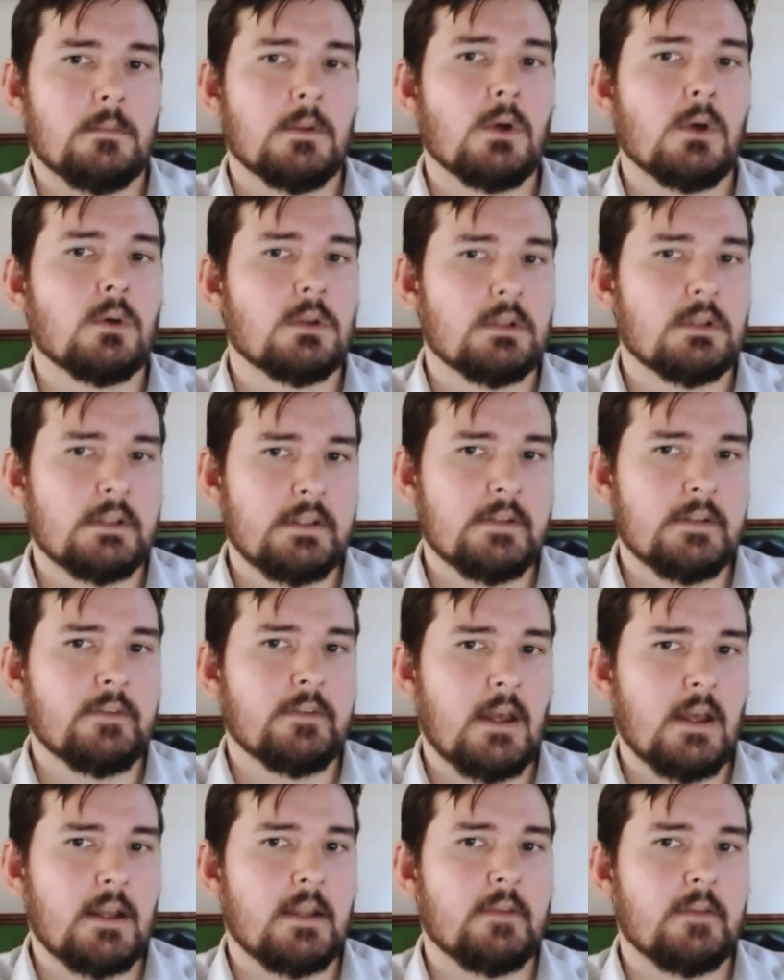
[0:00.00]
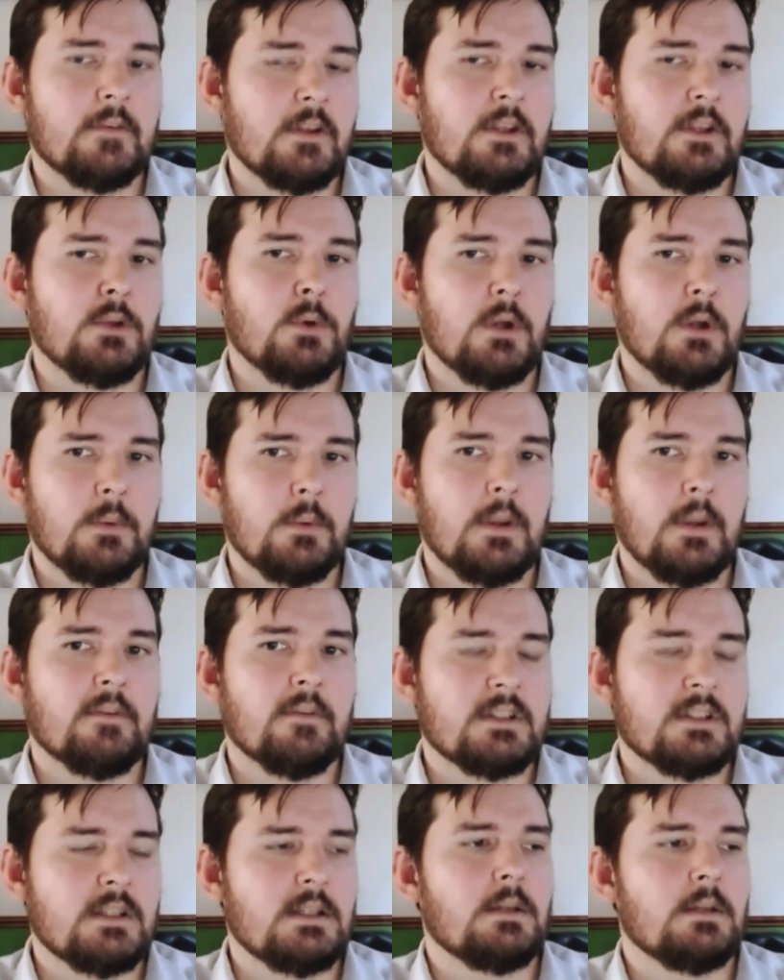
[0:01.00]
locally inside NCQA. We have
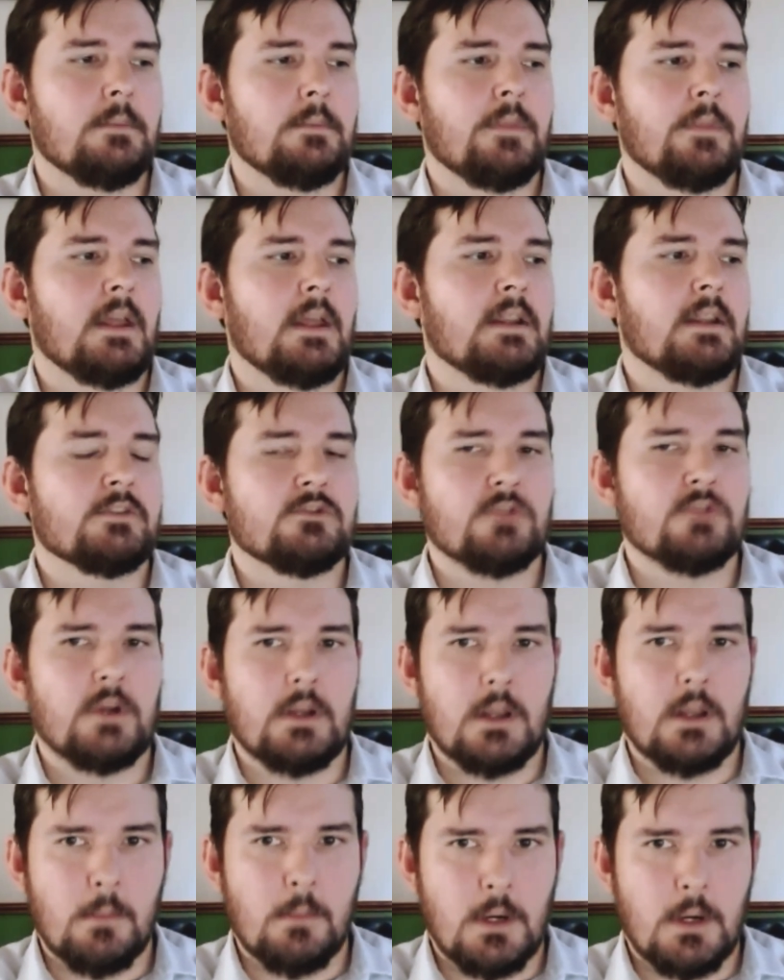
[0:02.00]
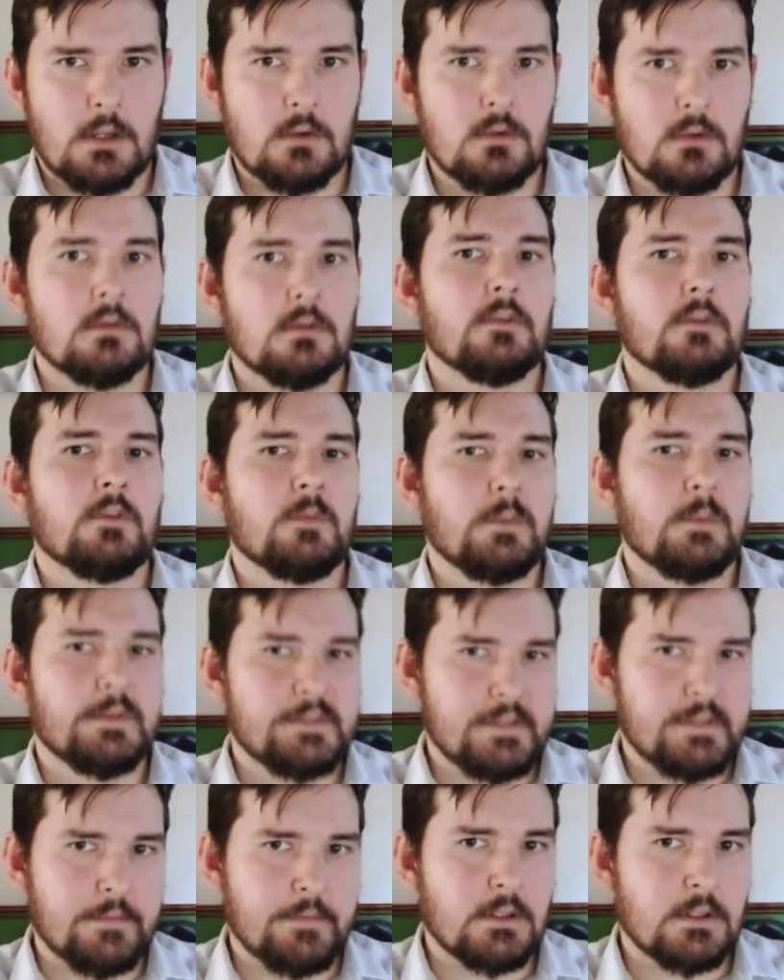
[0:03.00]
a team that is training a model
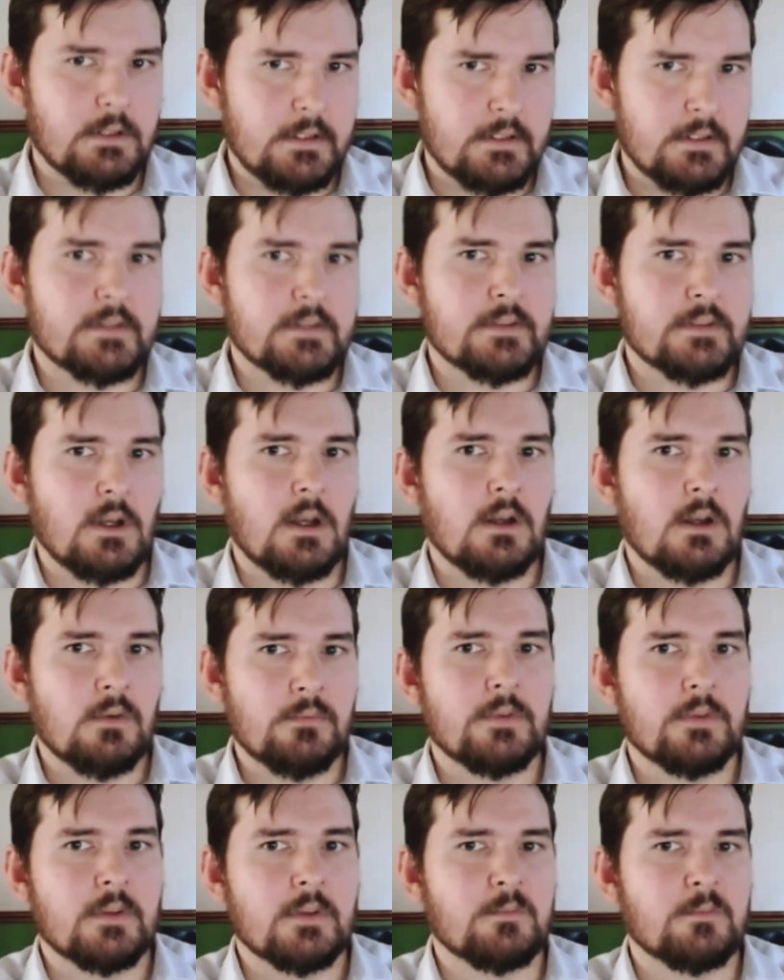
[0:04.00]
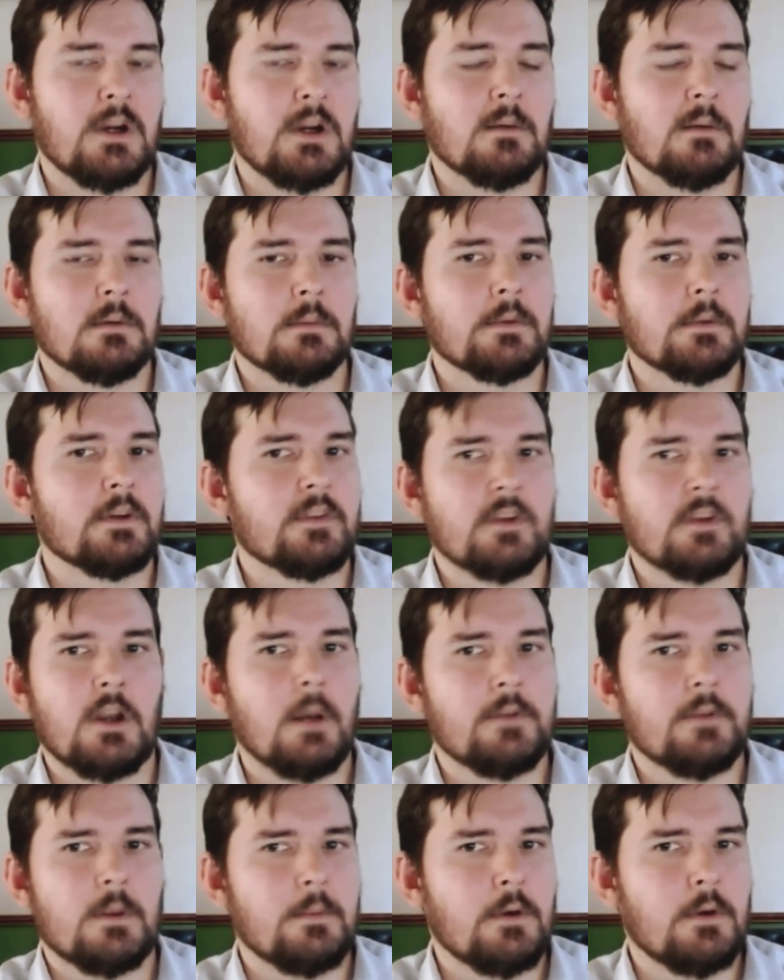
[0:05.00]
specifically to solve this problem because it
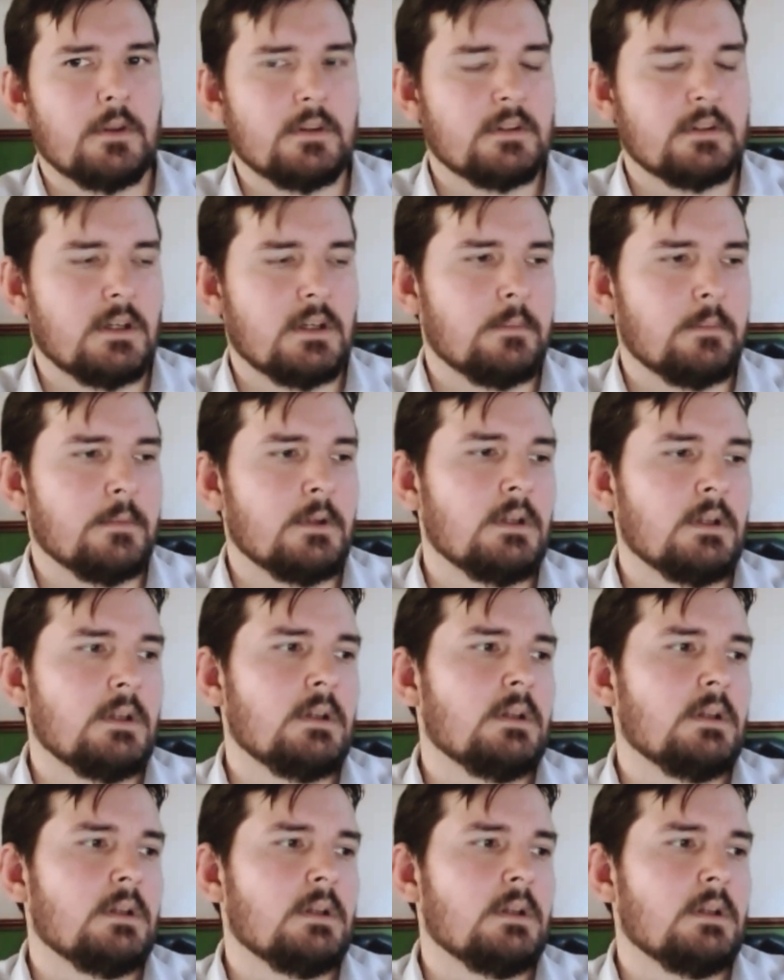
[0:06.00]
comes up all the time.